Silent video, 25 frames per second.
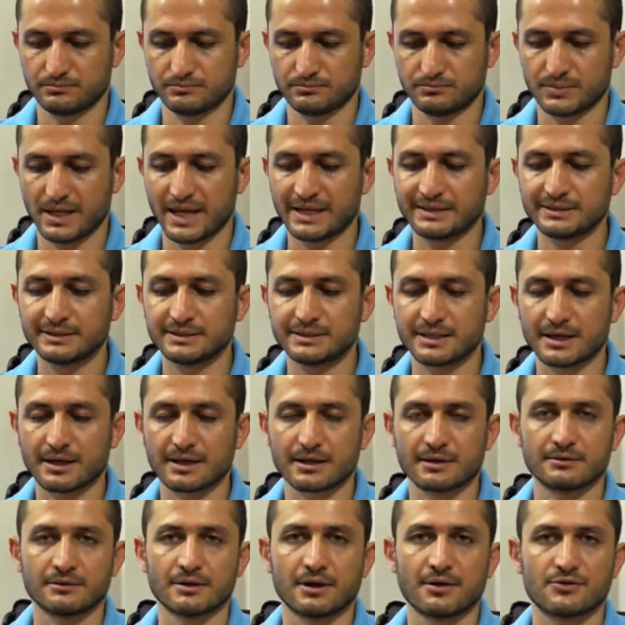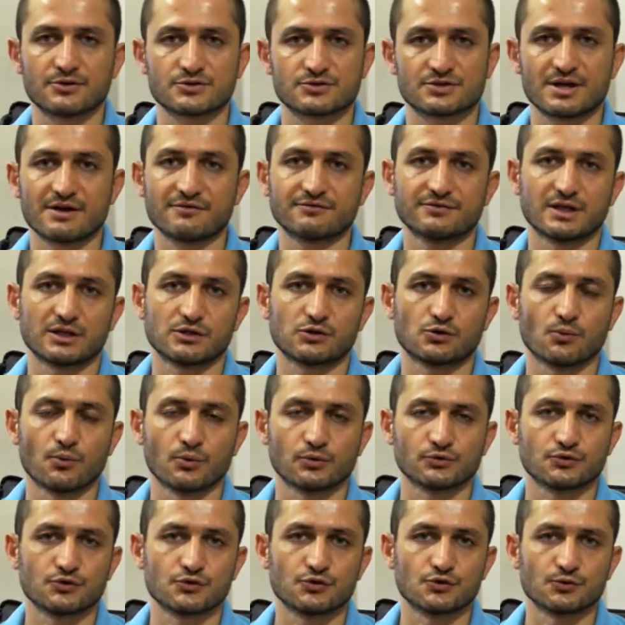editing and other stuff that you
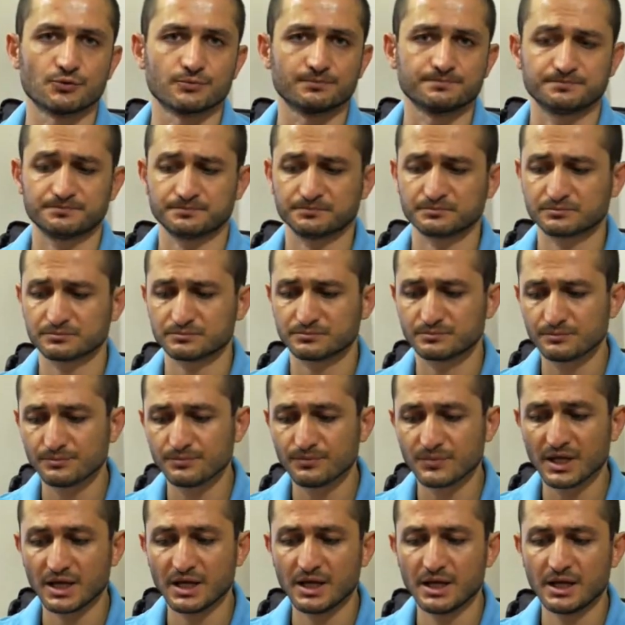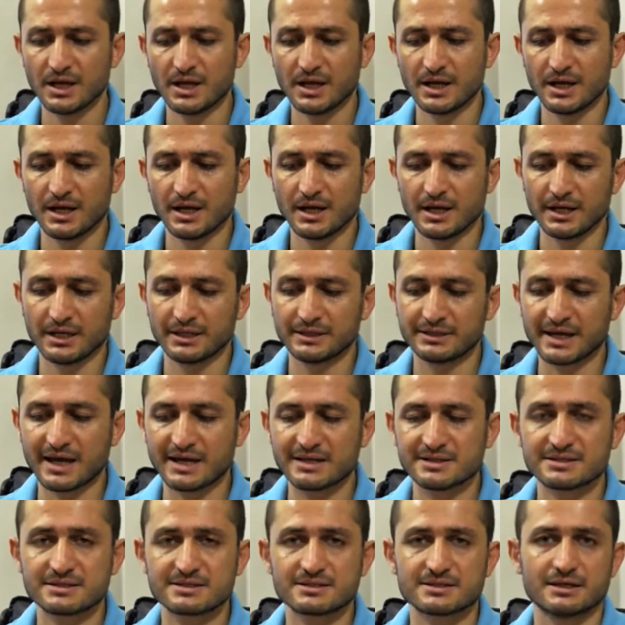want to do. It
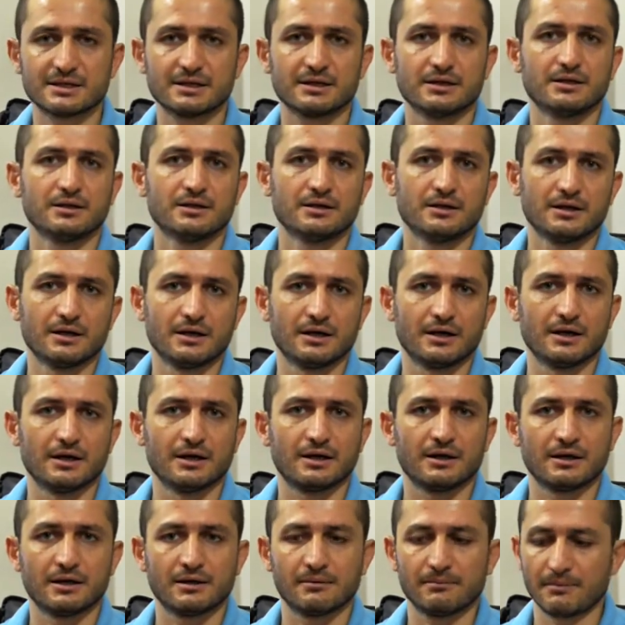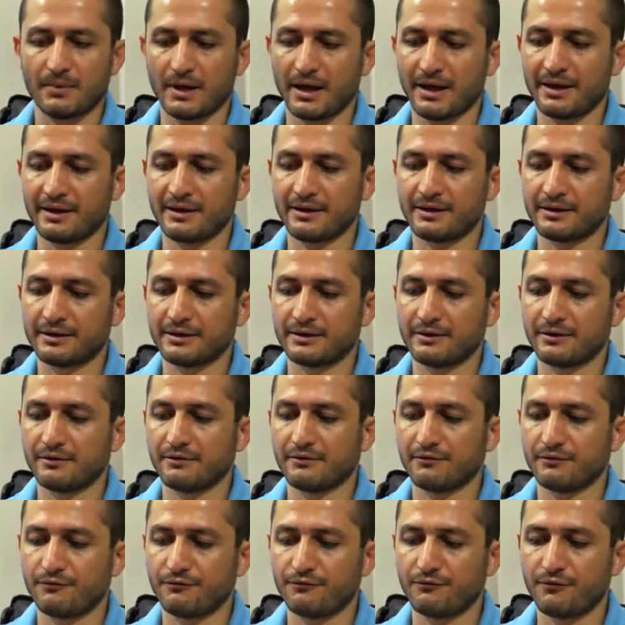has
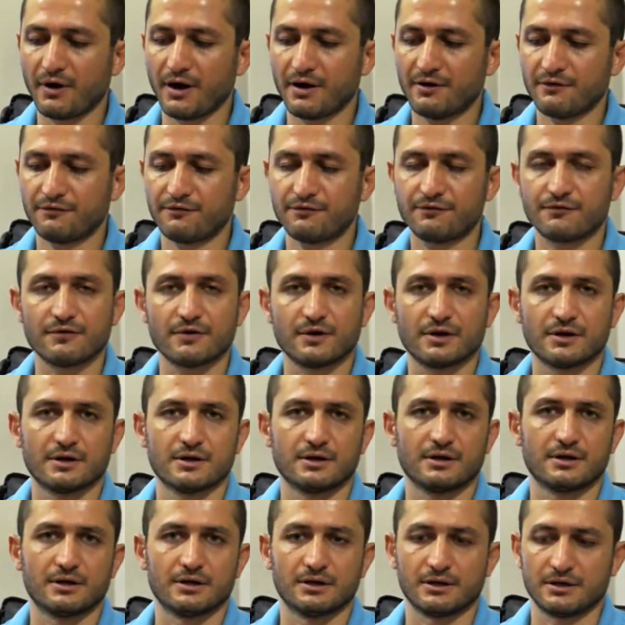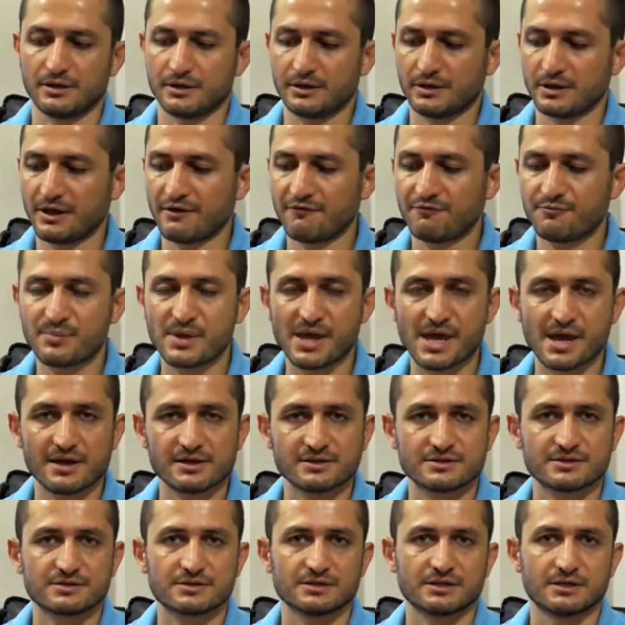a 5
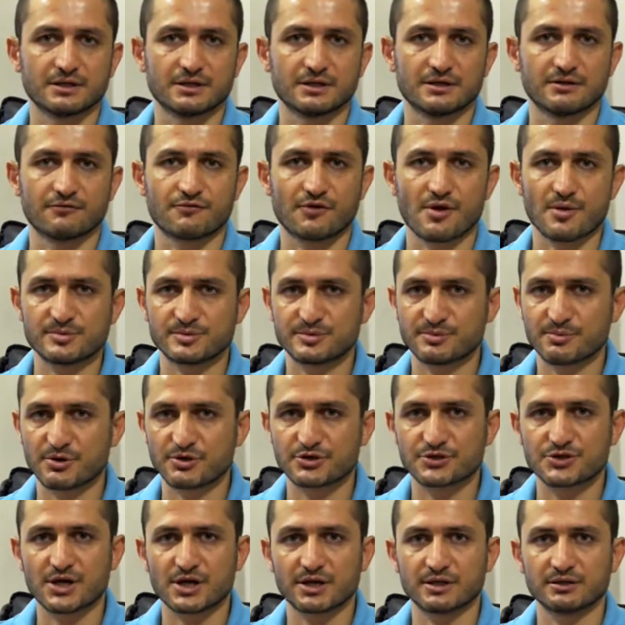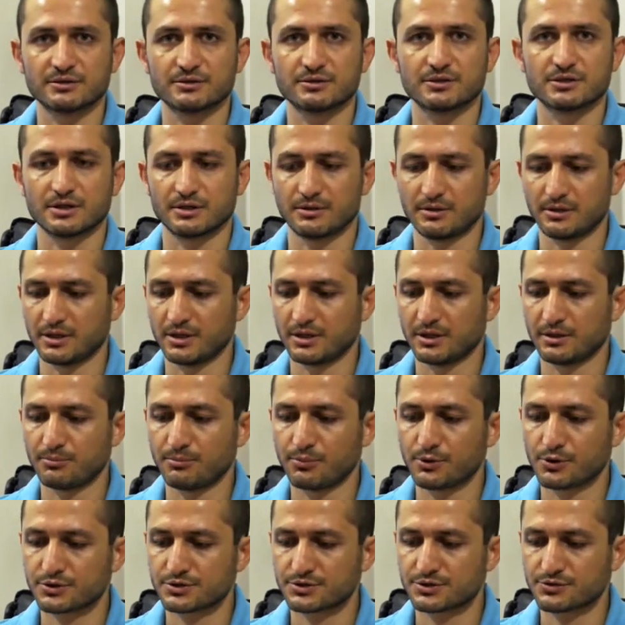FPS frames per second
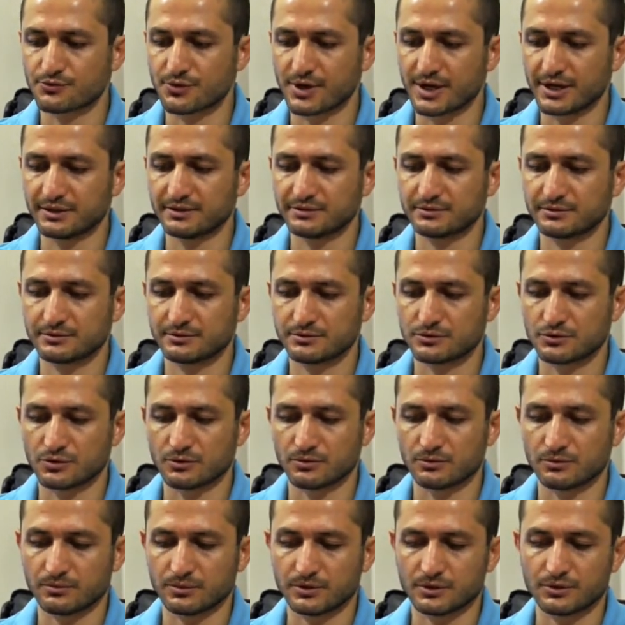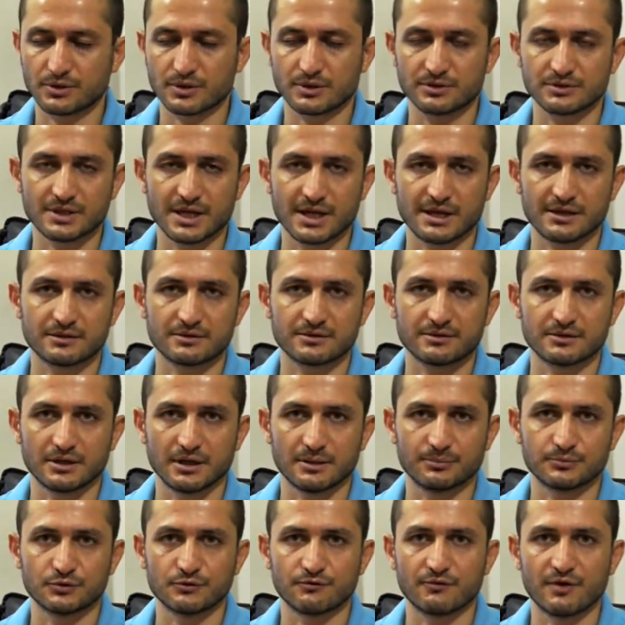burst rate, so you can take
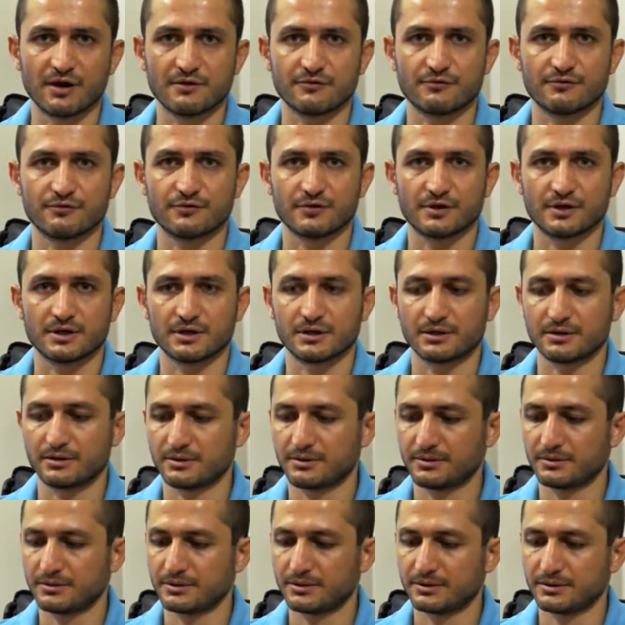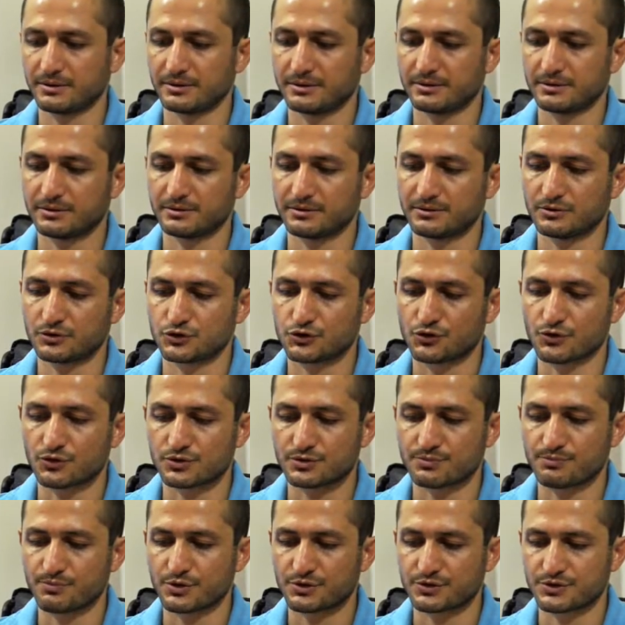up to 5
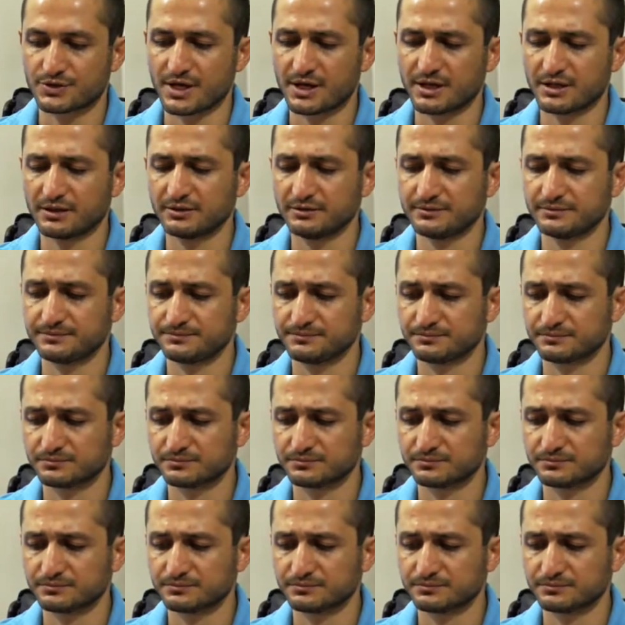shots per second,